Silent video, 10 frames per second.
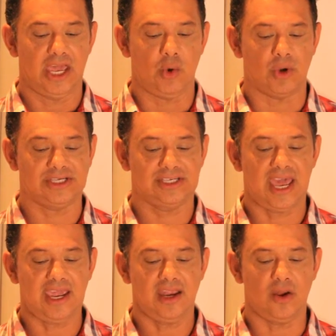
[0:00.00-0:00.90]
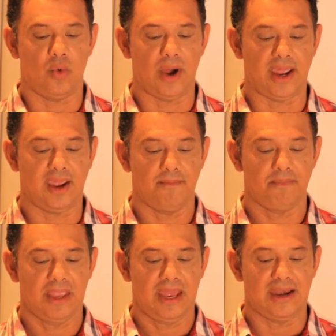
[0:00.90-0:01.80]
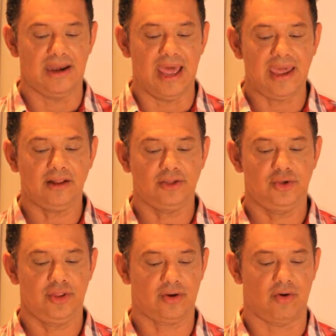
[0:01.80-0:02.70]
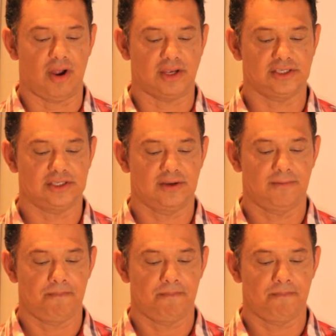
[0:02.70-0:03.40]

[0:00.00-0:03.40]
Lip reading: he was taken away, nailed to the cross.